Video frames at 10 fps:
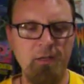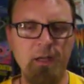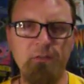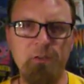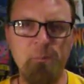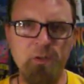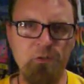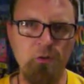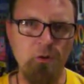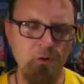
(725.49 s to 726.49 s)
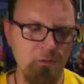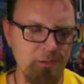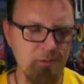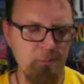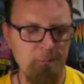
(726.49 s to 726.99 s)
as I mentioned
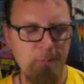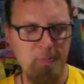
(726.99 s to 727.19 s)
earlier,